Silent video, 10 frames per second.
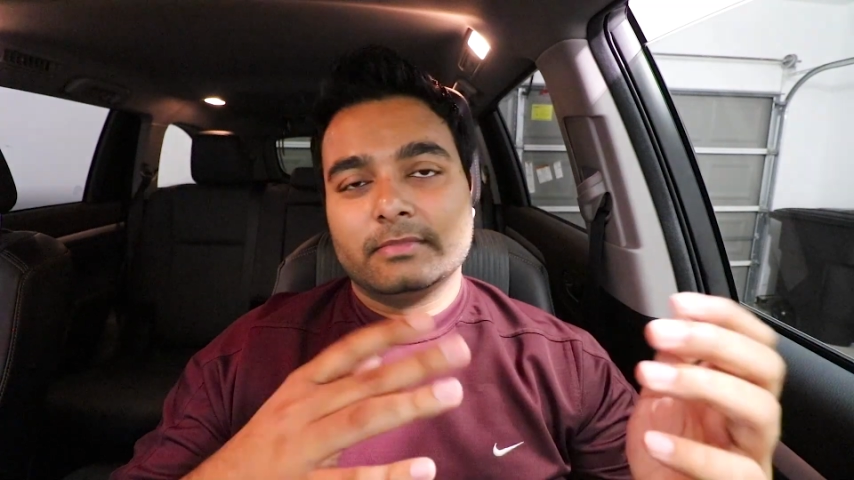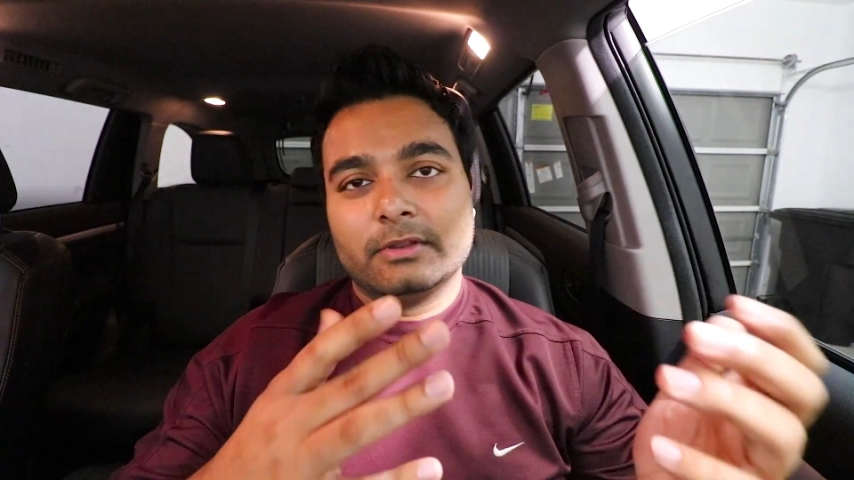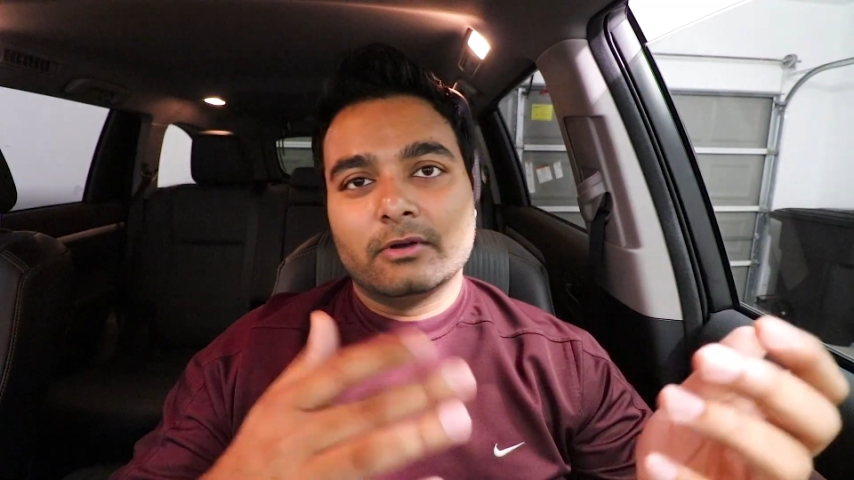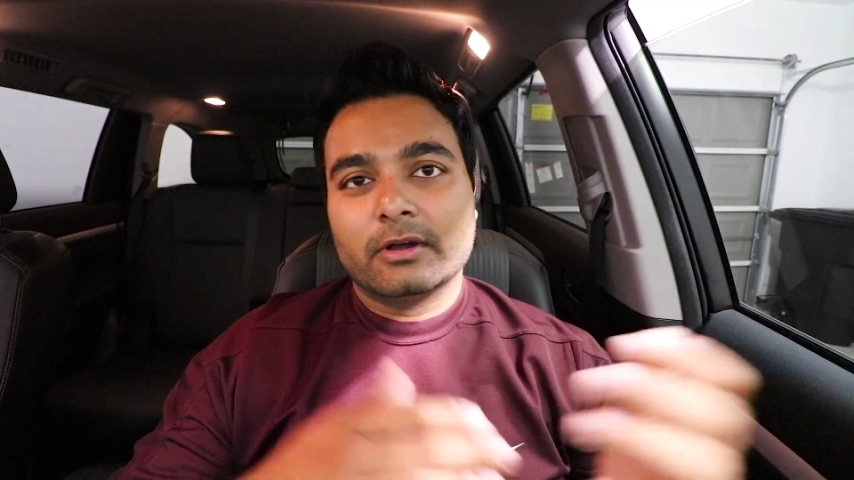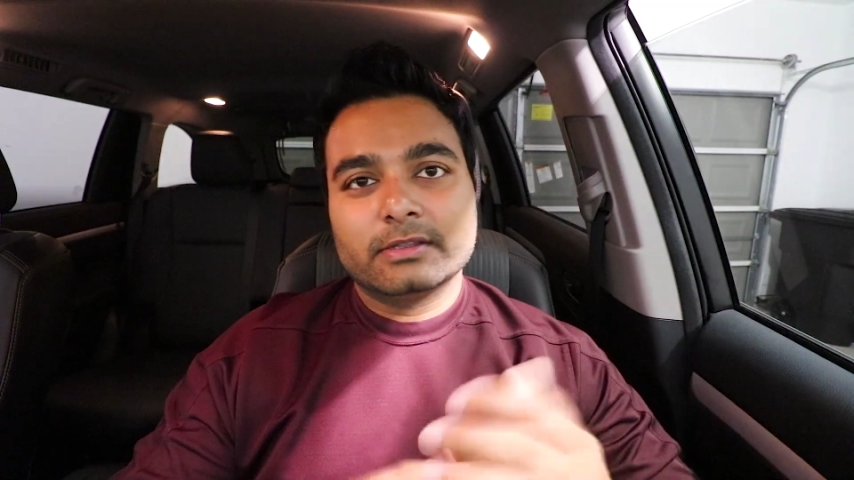
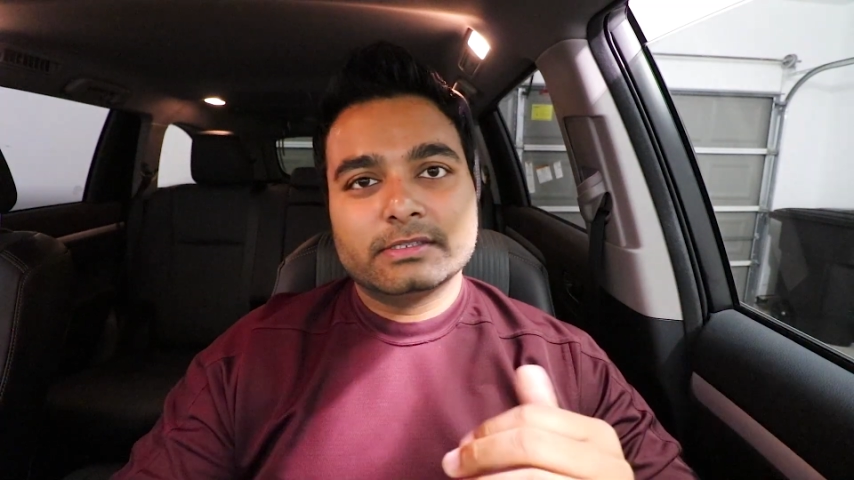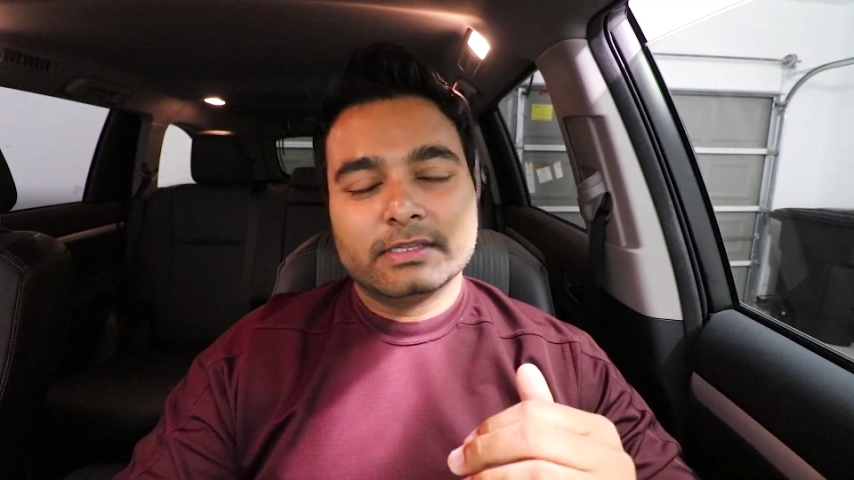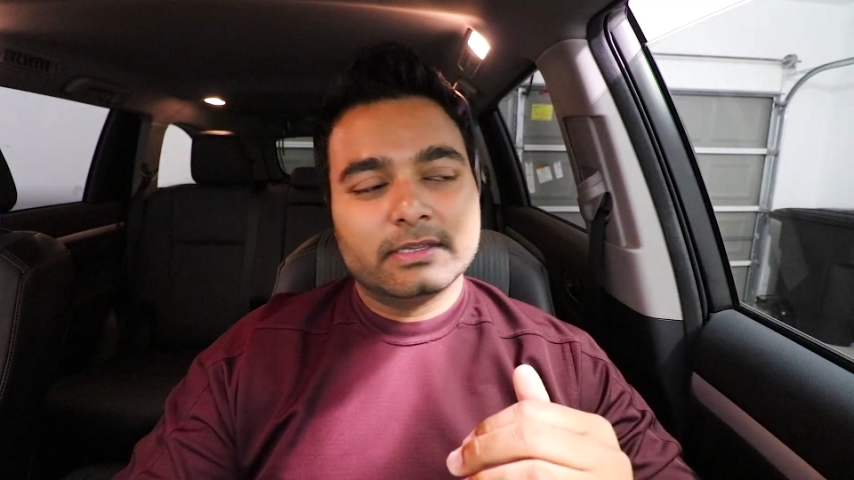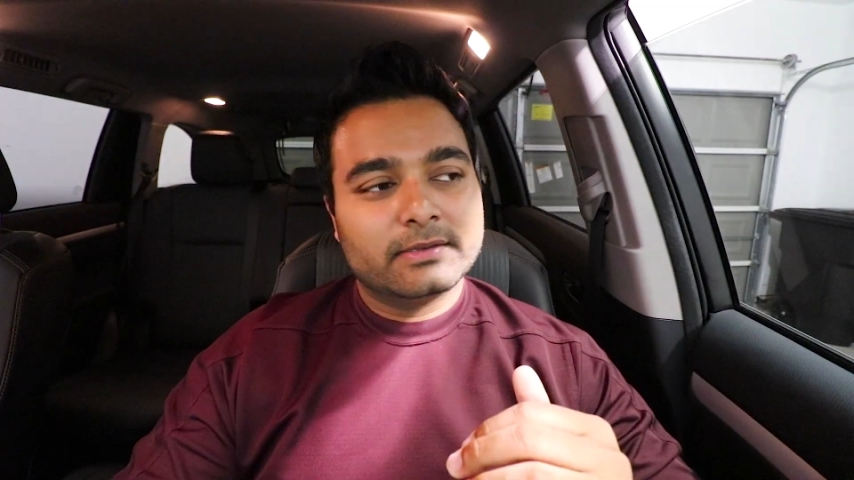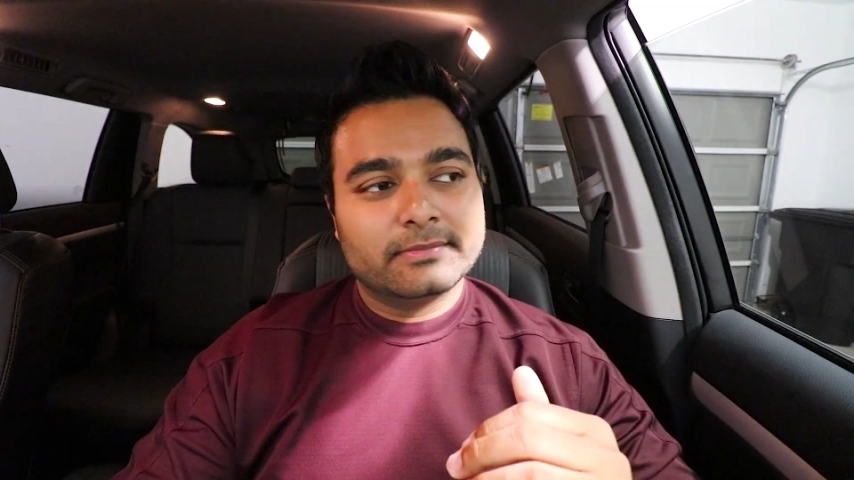you know,
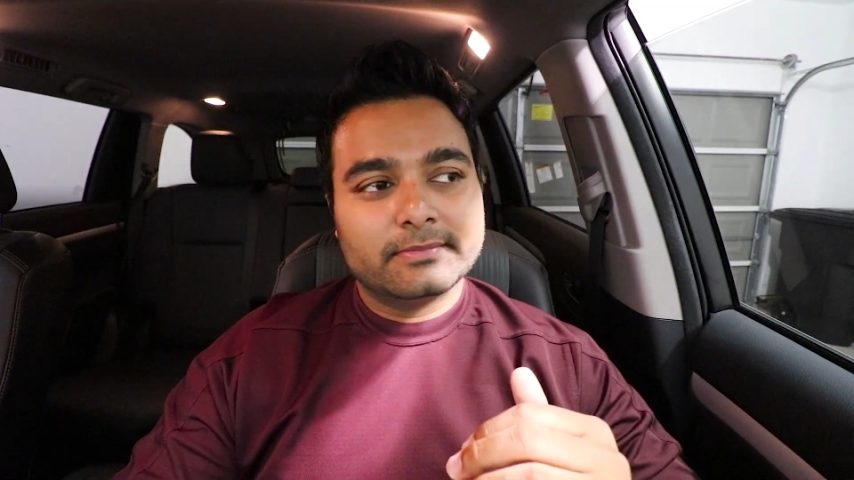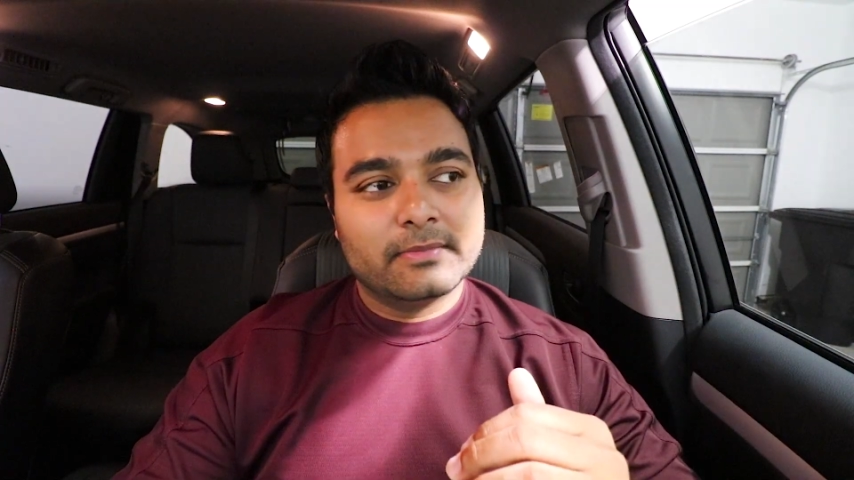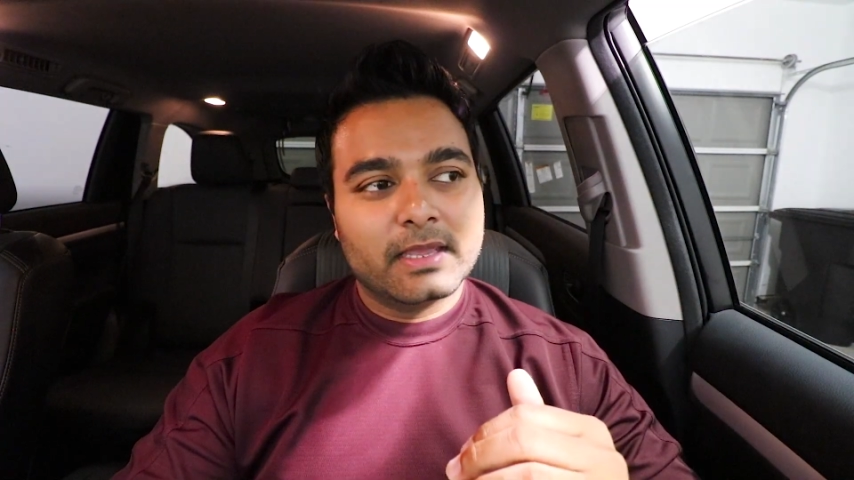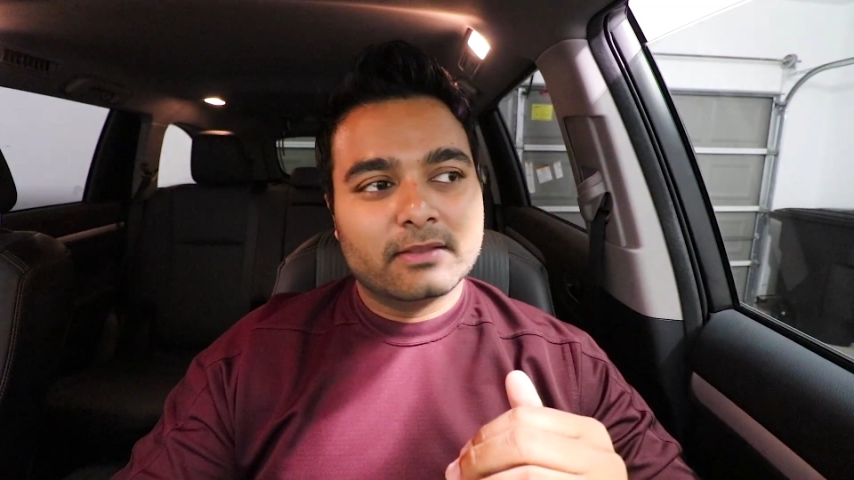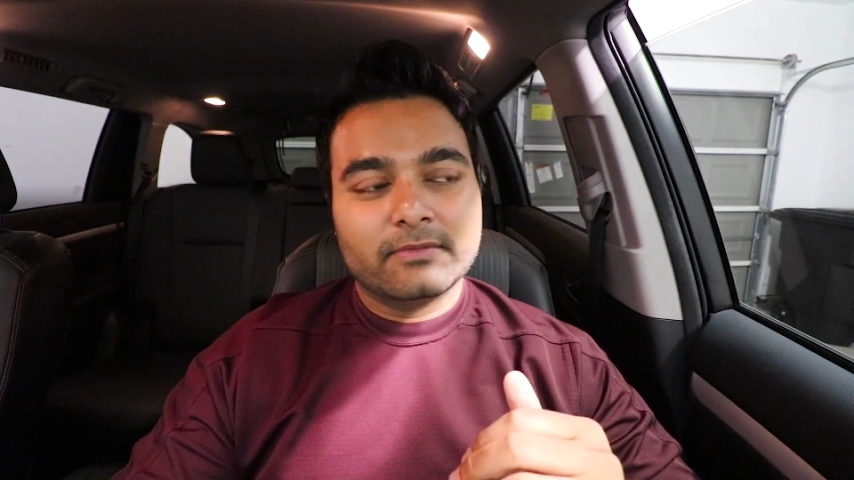honestly make the